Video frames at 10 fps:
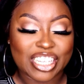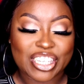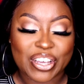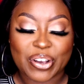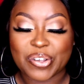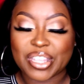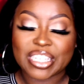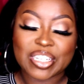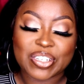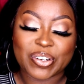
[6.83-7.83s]
So this
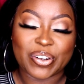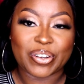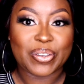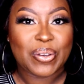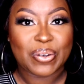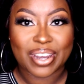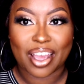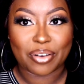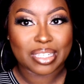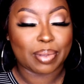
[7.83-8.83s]
tutorial, you
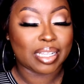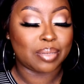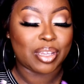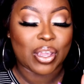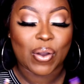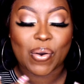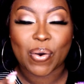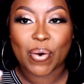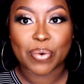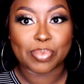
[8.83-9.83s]
know, is about to be
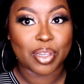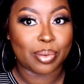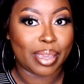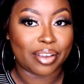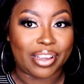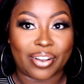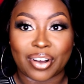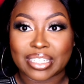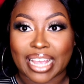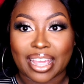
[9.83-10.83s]
all Beauty Bakerie
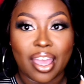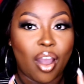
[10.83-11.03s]
all day.